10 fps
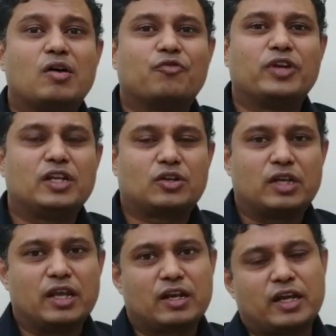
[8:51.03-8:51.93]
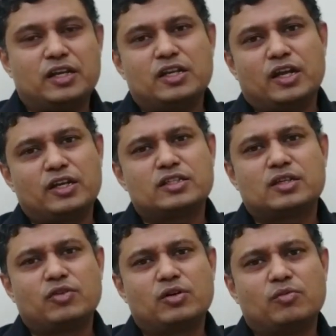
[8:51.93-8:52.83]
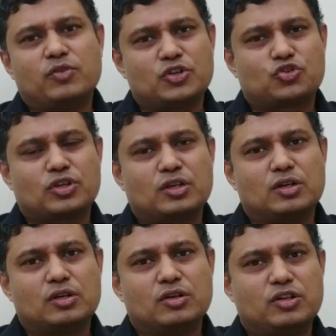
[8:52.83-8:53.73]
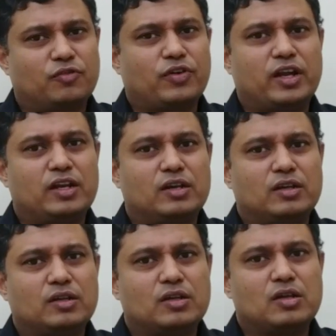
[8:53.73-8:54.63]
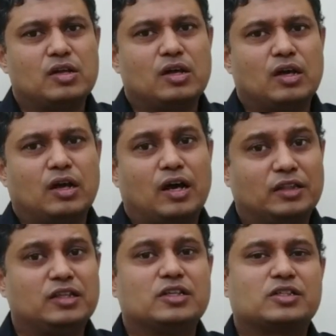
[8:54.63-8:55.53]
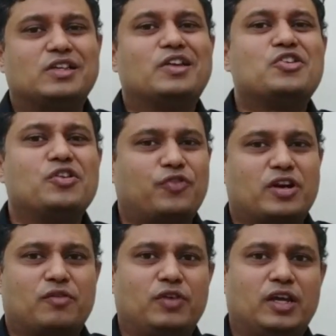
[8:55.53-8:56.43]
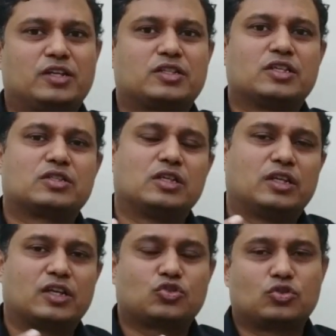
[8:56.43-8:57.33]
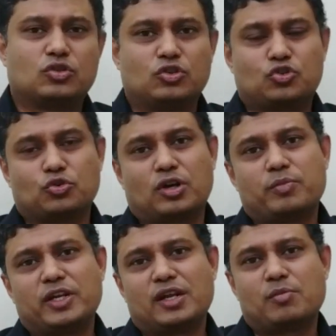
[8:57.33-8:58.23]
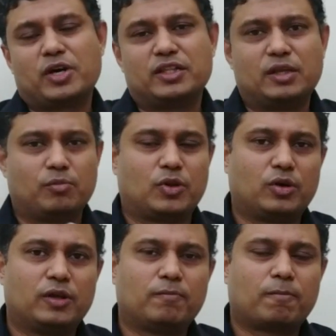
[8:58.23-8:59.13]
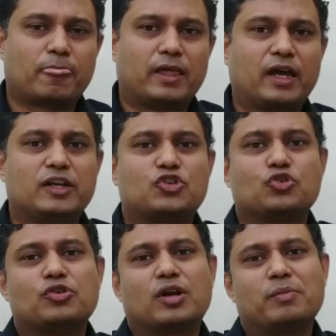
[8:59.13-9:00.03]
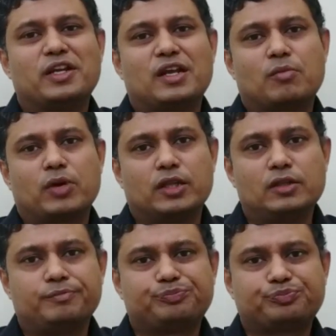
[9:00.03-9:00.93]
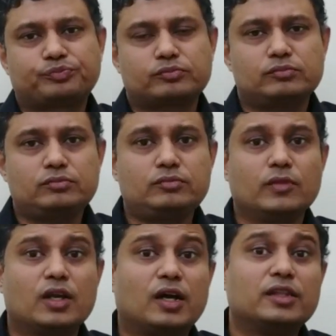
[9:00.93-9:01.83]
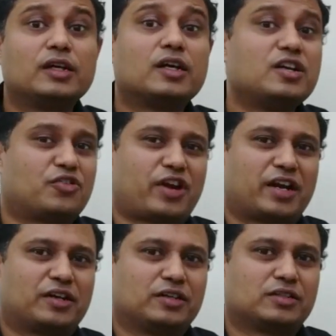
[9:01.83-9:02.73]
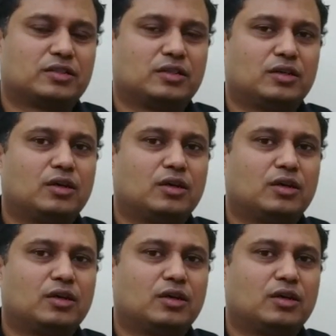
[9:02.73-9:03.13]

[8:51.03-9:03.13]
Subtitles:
FIDIC 1987 version defined others in a different way. It says it should not be done by the employer and it should not be done by the other contractors.